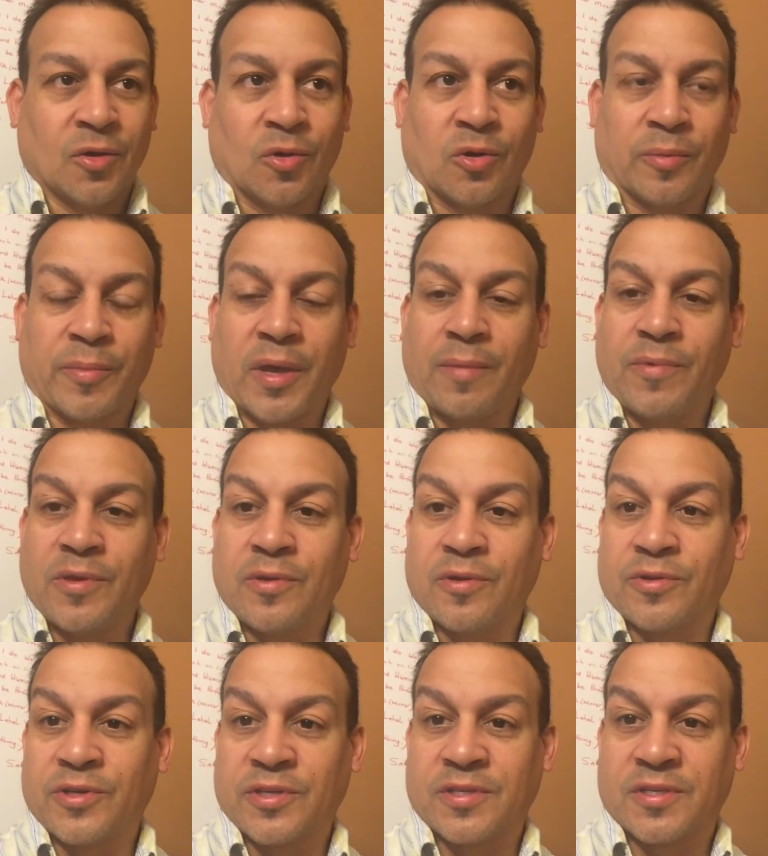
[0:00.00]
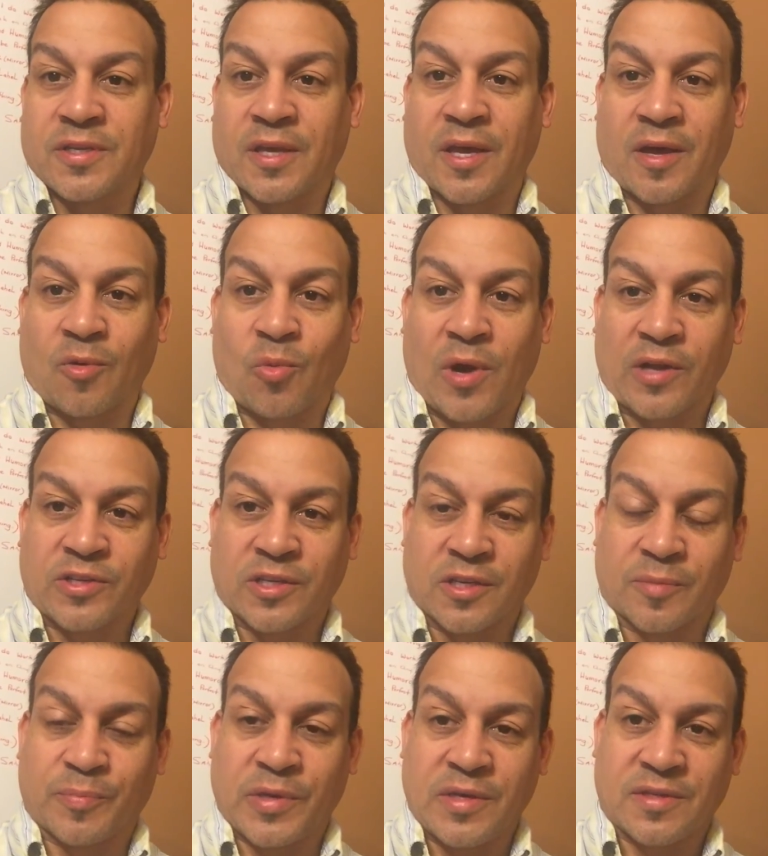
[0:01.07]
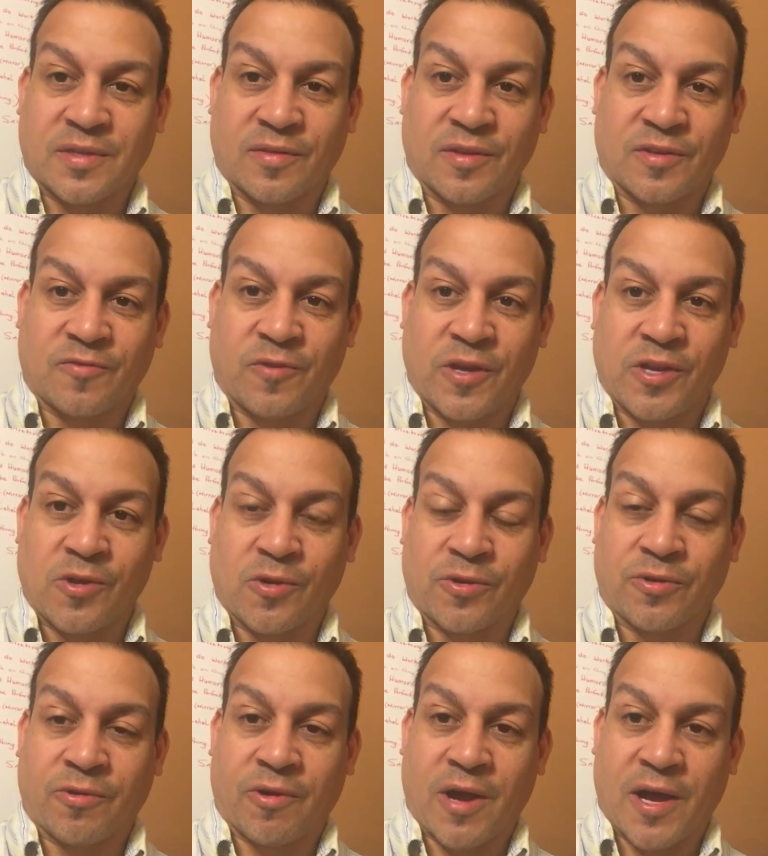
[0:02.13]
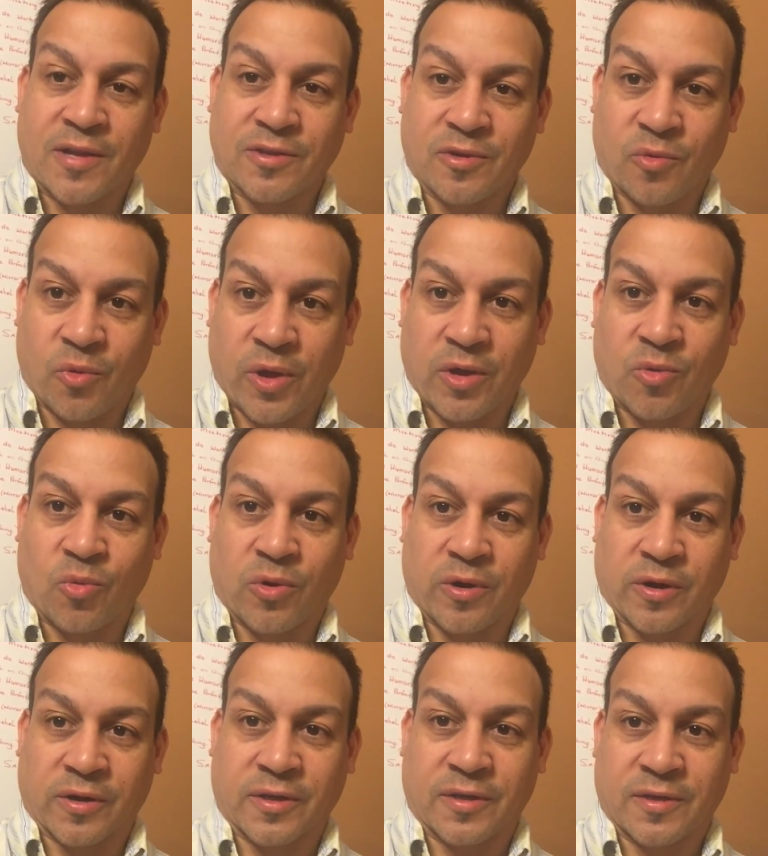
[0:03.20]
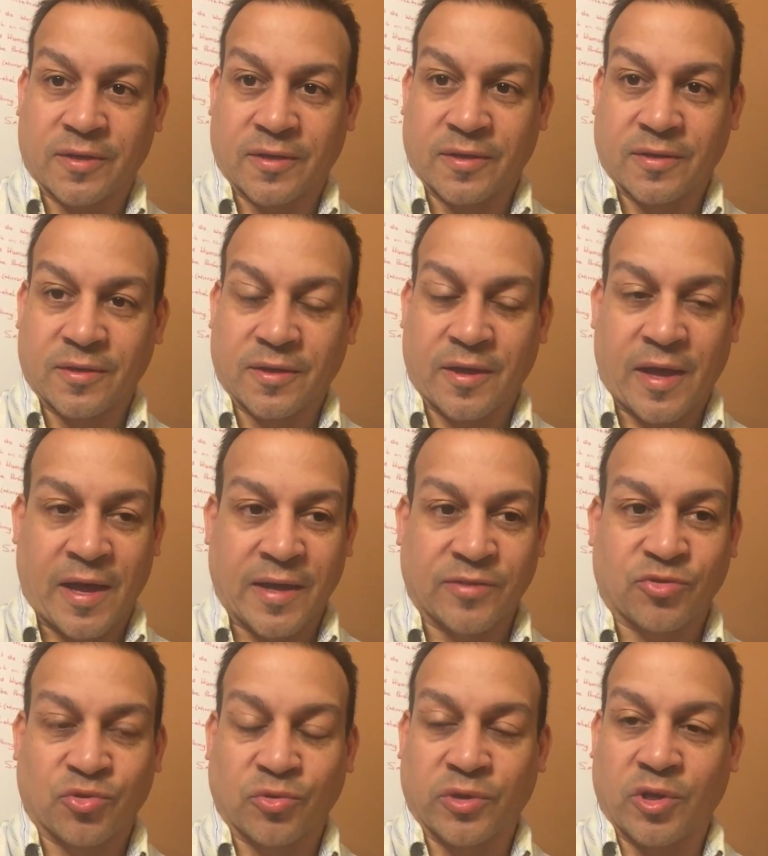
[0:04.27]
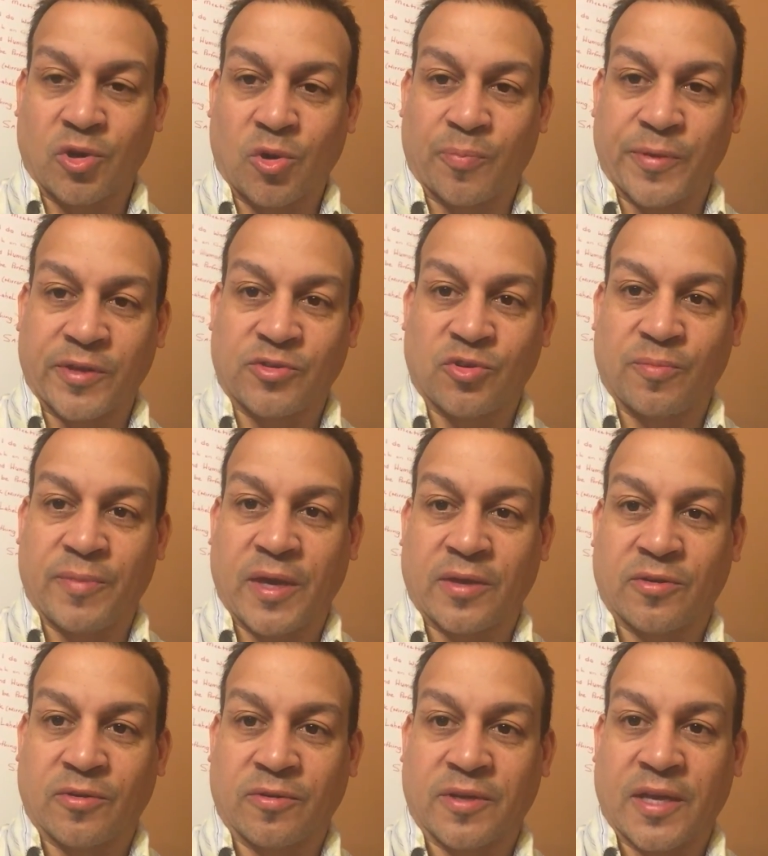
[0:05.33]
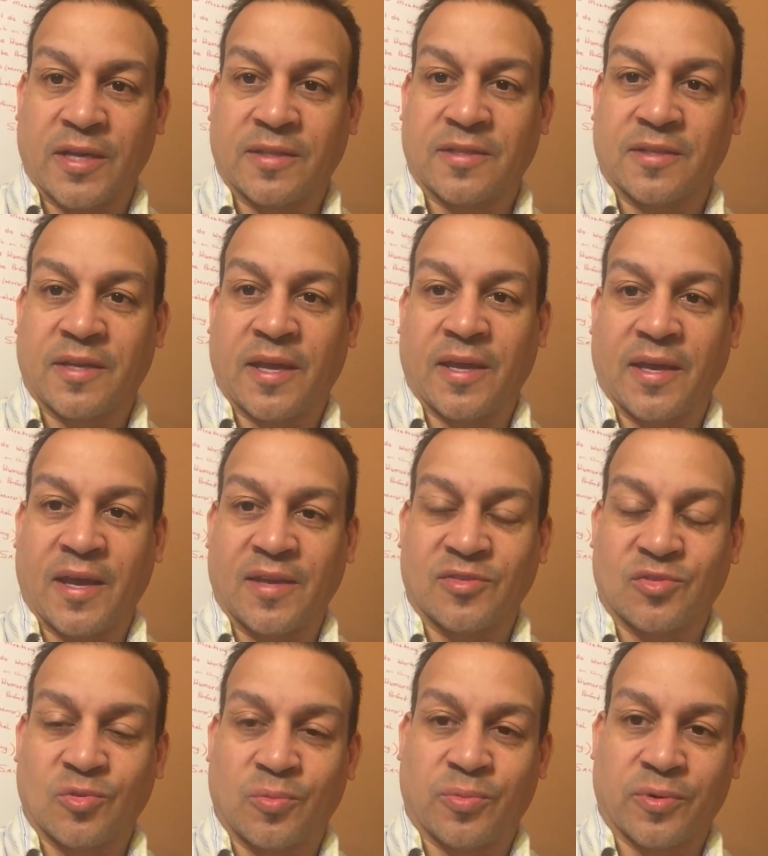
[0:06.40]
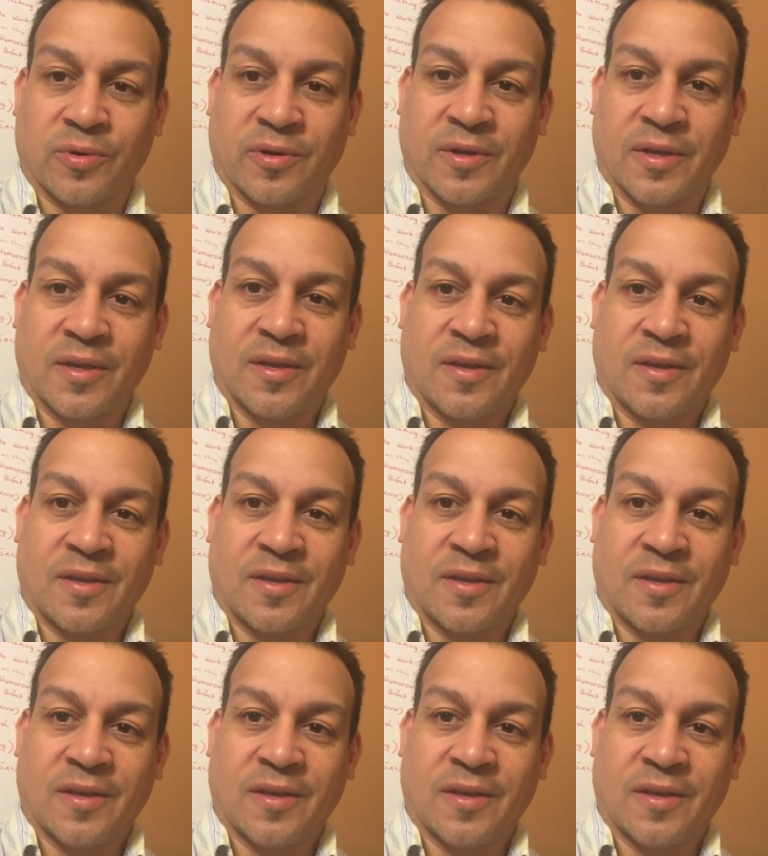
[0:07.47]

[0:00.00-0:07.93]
Or maybe you're just watching a piece of this video and you're on your way to work. I truly hope that you make your day today a super